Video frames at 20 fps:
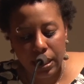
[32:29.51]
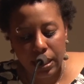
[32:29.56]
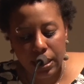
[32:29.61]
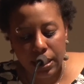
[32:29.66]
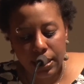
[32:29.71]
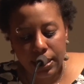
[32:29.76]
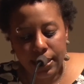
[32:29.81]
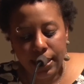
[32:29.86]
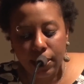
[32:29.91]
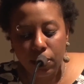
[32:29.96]

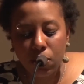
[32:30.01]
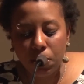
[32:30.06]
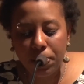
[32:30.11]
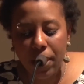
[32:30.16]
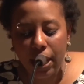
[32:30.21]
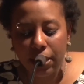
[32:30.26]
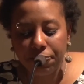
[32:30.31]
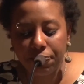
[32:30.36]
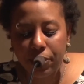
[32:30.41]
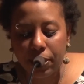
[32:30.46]
Single
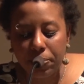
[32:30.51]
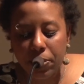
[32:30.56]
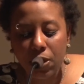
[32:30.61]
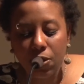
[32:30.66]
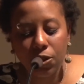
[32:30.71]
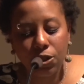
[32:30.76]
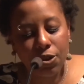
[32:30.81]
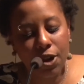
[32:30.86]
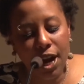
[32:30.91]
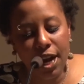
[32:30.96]
Black
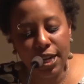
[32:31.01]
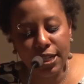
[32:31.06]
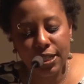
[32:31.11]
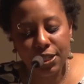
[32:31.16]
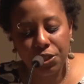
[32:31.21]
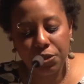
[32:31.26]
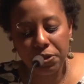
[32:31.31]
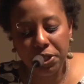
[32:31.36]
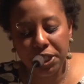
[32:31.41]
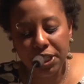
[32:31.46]
female cries
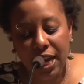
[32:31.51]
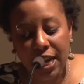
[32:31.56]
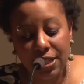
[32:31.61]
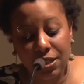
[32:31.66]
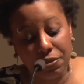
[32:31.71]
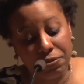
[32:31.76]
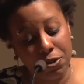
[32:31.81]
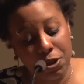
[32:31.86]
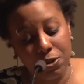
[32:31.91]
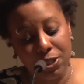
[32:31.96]
into a glass
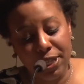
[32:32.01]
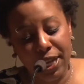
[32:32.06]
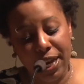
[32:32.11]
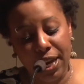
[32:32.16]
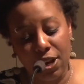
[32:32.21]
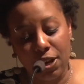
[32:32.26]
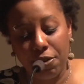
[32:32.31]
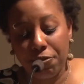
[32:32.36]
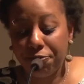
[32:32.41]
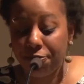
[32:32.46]
of rosé
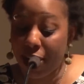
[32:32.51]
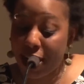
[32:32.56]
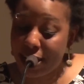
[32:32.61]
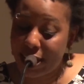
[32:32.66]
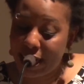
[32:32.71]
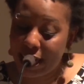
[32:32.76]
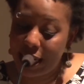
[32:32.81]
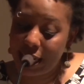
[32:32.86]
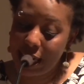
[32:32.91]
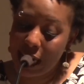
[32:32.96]
on a
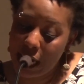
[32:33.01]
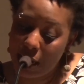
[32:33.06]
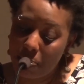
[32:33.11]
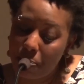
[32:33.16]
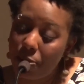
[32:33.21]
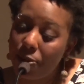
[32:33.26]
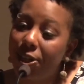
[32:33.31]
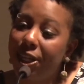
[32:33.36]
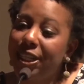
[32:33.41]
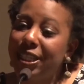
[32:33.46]
Friday in
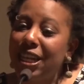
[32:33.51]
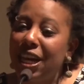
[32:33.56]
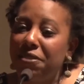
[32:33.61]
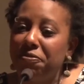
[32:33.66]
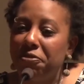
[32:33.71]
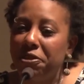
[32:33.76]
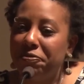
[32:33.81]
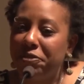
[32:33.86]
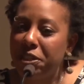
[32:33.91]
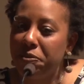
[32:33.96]
April at
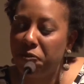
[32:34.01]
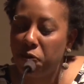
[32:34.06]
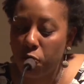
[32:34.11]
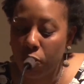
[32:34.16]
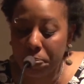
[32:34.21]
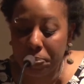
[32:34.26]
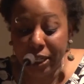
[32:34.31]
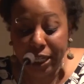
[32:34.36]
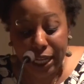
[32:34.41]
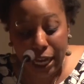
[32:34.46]

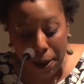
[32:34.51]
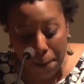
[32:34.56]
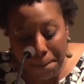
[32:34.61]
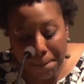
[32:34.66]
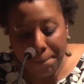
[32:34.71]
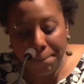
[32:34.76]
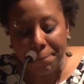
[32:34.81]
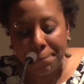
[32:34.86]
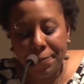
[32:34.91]
10:54 p.m.,